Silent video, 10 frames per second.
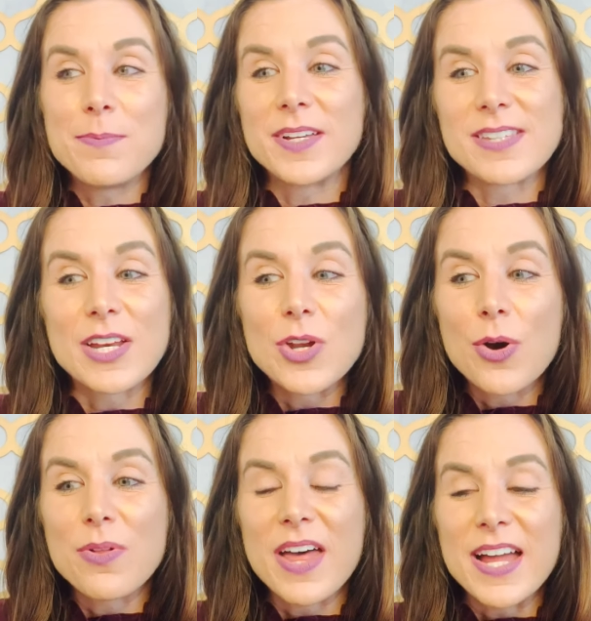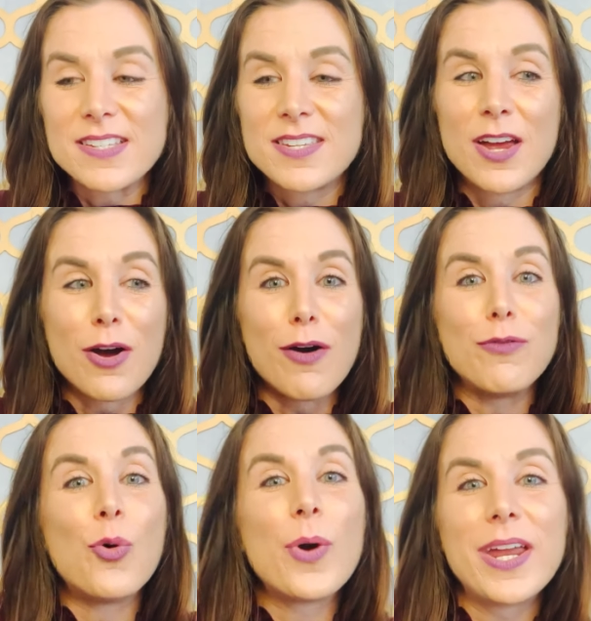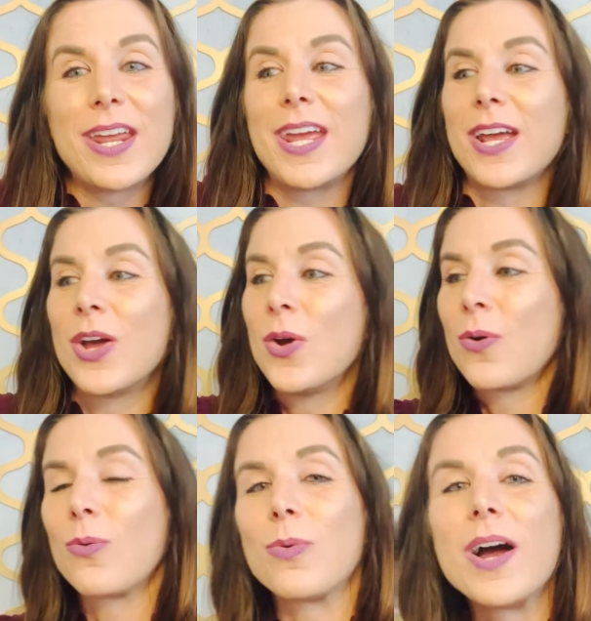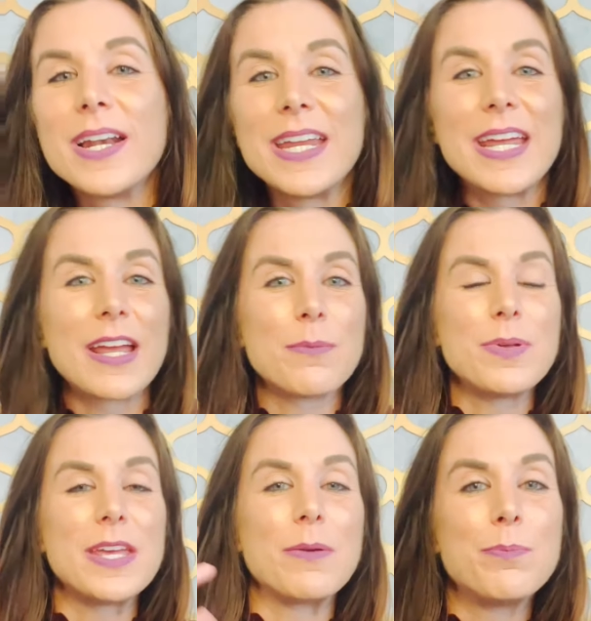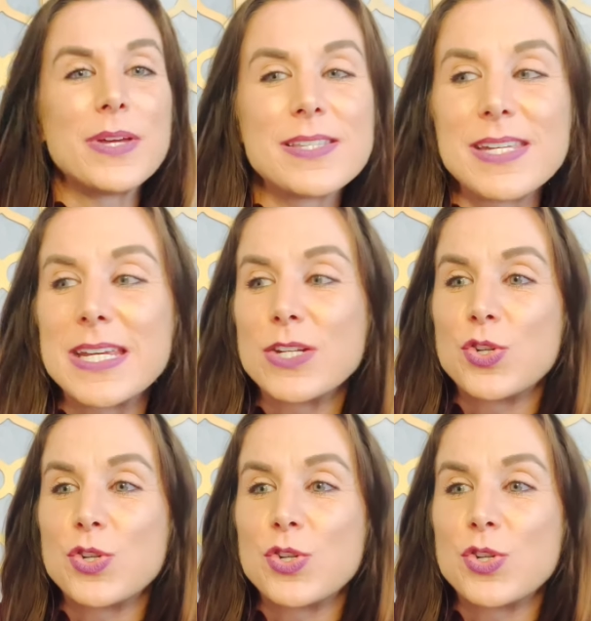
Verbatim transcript: Because I know that avoiding, running, being busy,